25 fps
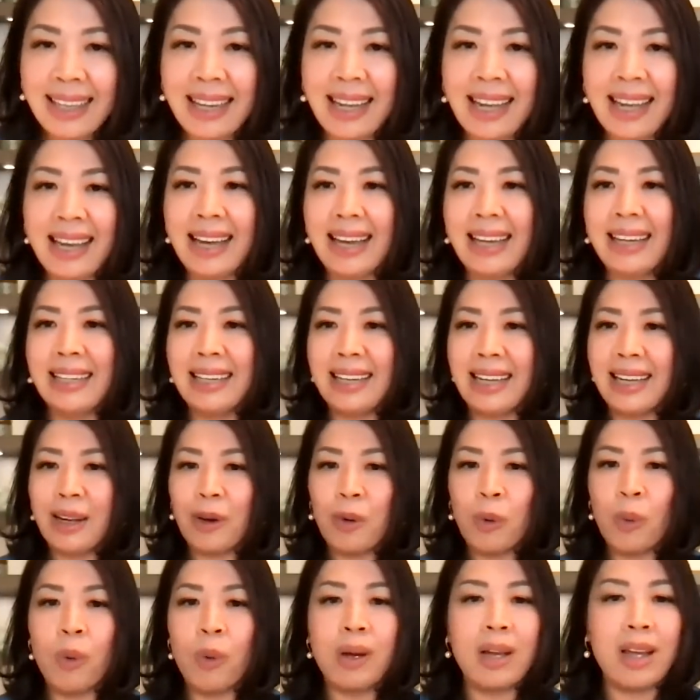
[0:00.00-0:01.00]
And
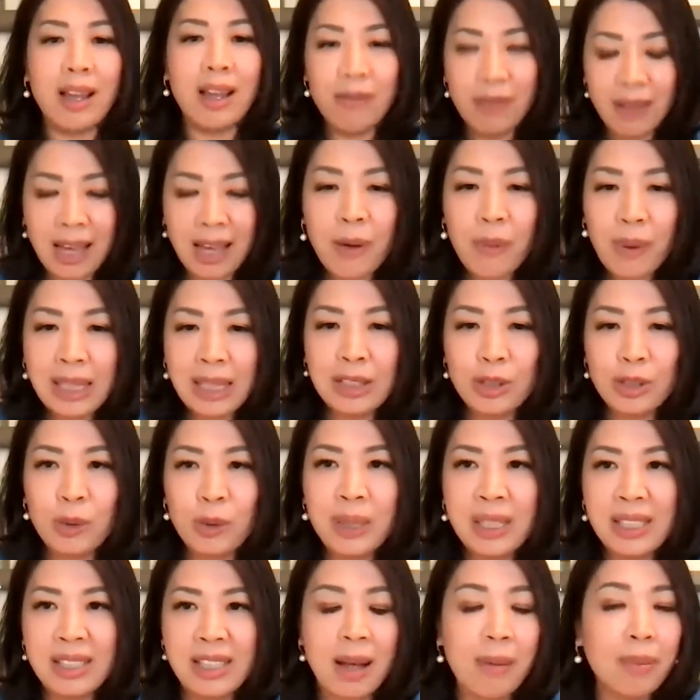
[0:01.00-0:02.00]
if he was
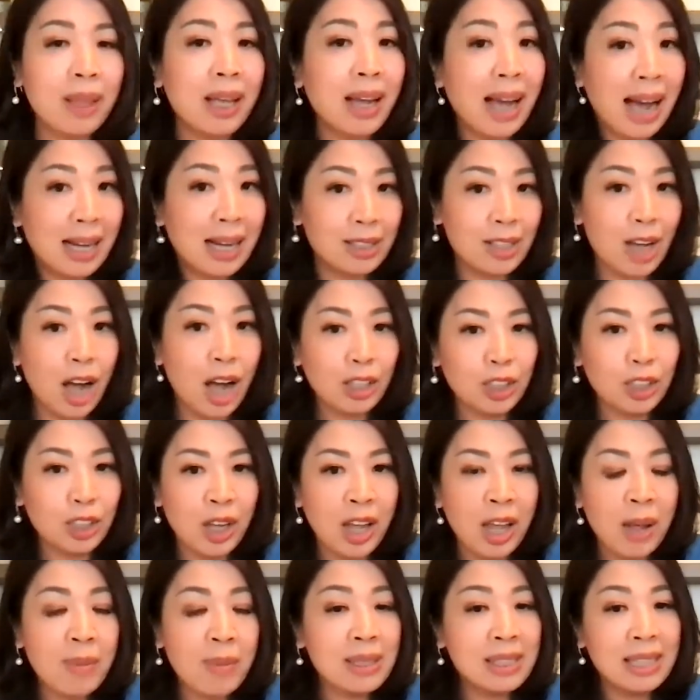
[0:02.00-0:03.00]
doing something, I talked to
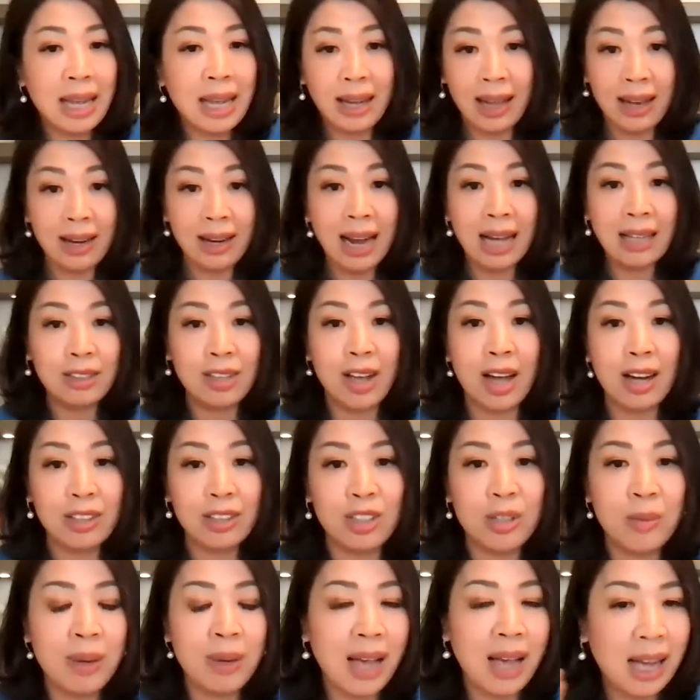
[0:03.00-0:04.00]
him, he said, cannot
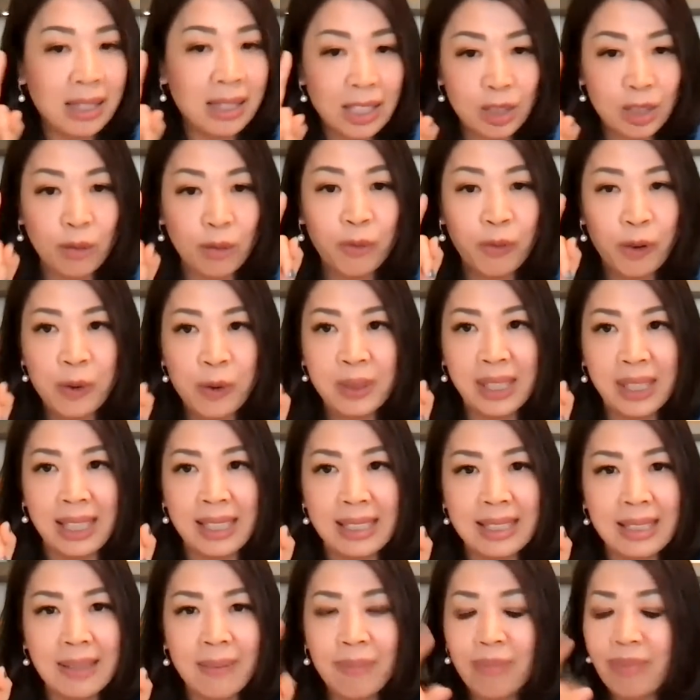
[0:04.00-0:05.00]
talk to me. I need to
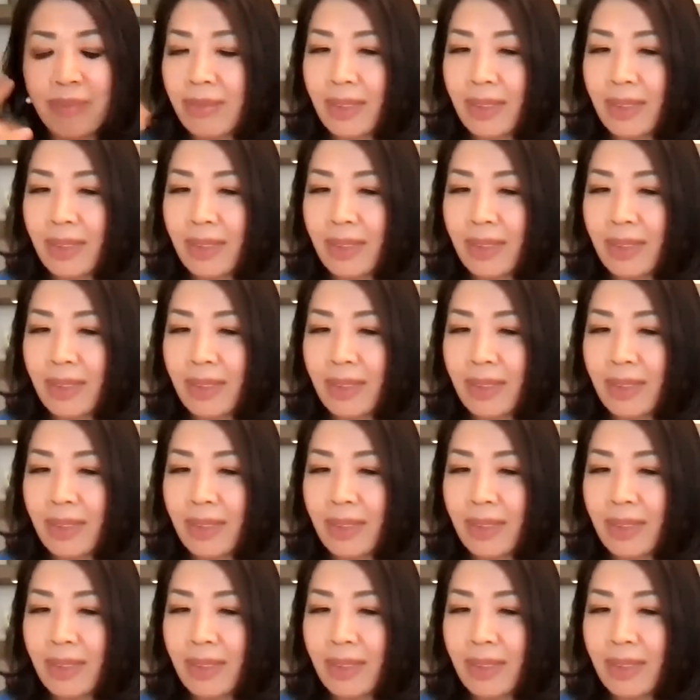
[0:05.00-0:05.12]
focus.